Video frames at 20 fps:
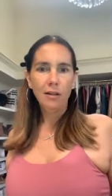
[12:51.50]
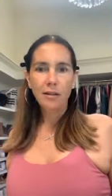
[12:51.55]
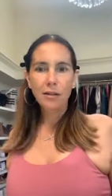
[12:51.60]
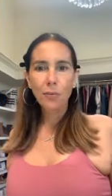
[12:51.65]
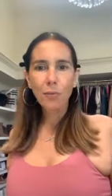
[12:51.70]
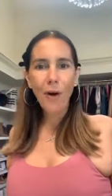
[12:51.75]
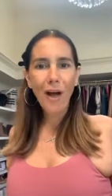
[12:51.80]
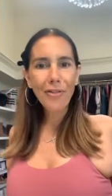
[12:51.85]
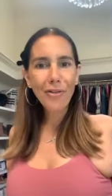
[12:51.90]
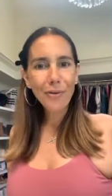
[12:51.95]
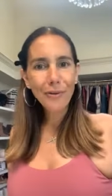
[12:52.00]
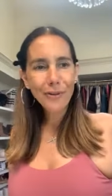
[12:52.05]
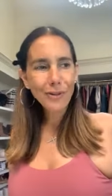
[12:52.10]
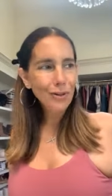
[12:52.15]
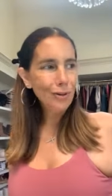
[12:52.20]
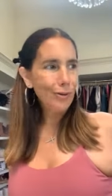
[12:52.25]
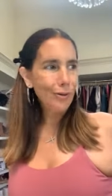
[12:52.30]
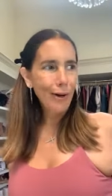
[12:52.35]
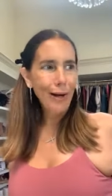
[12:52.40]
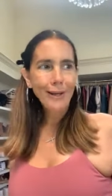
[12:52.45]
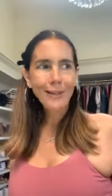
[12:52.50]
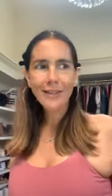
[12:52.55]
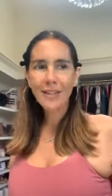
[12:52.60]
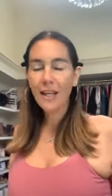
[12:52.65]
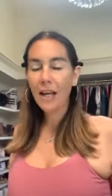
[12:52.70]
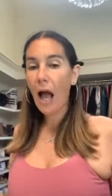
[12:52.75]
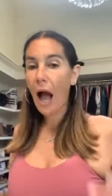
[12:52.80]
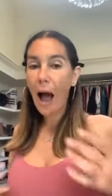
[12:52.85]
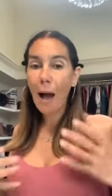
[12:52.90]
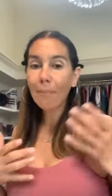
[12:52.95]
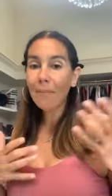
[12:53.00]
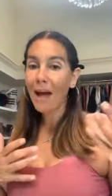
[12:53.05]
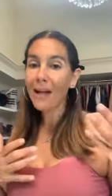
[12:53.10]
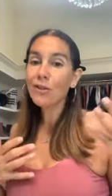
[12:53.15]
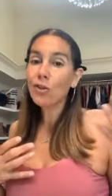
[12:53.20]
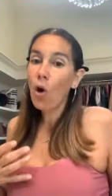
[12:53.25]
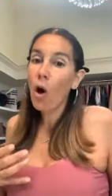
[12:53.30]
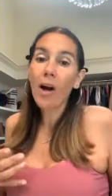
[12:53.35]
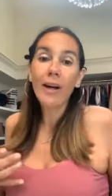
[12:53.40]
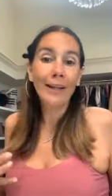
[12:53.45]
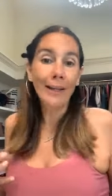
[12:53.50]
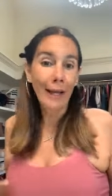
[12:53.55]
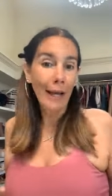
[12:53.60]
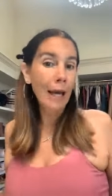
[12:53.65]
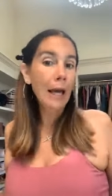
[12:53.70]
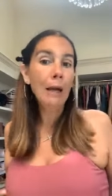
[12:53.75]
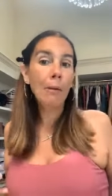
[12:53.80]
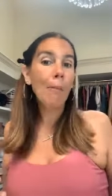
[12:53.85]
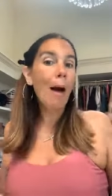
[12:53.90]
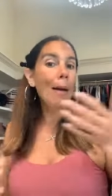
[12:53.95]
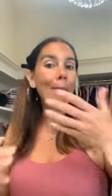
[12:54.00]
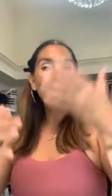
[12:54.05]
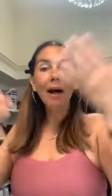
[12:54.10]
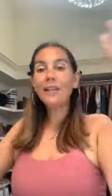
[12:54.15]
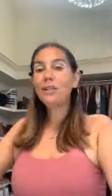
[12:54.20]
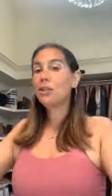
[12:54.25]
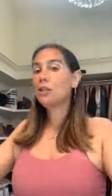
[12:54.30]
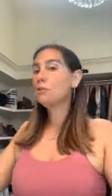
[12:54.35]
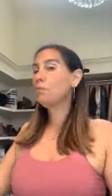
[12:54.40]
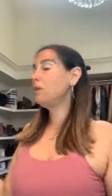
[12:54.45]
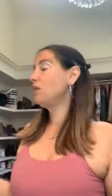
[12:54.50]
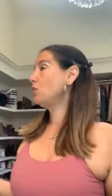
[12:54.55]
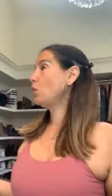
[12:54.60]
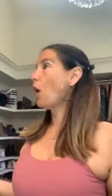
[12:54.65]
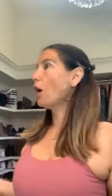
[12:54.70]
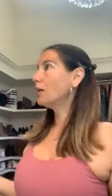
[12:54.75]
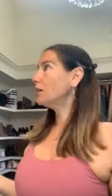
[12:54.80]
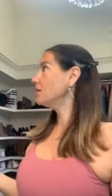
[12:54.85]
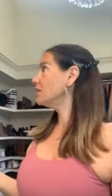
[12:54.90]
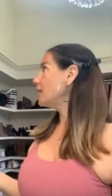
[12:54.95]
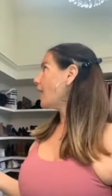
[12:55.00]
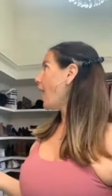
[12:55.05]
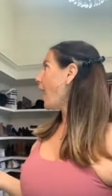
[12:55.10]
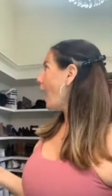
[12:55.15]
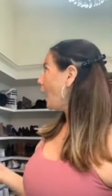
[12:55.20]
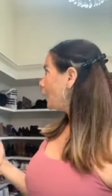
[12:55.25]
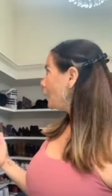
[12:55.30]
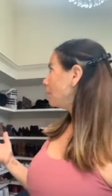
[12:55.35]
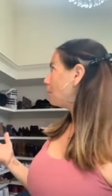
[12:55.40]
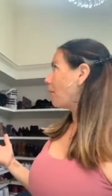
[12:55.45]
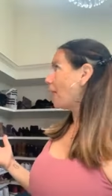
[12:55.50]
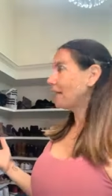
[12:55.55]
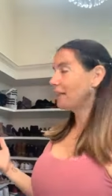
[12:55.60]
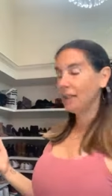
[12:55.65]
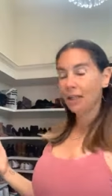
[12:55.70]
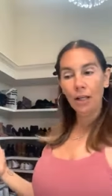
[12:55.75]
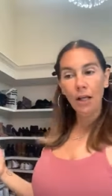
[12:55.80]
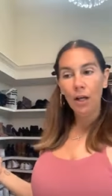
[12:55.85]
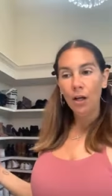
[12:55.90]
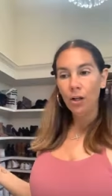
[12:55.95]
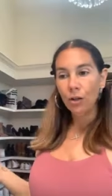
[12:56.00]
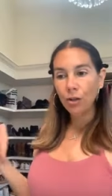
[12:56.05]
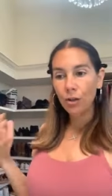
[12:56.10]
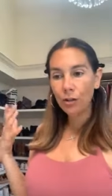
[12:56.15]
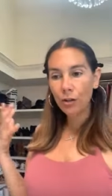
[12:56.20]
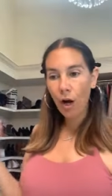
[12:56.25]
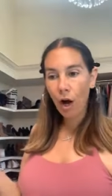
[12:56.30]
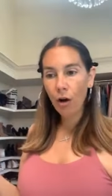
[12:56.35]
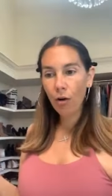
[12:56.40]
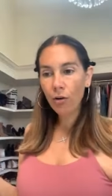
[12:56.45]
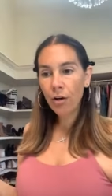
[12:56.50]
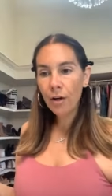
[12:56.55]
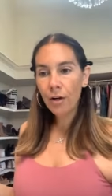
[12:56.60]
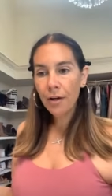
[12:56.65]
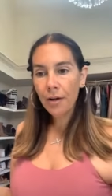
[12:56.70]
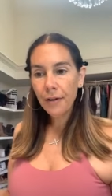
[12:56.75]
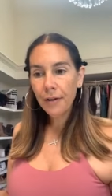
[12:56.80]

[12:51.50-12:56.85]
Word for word: this weather is crazy. I'm not talking to him. I might just be talking to anybody, you know.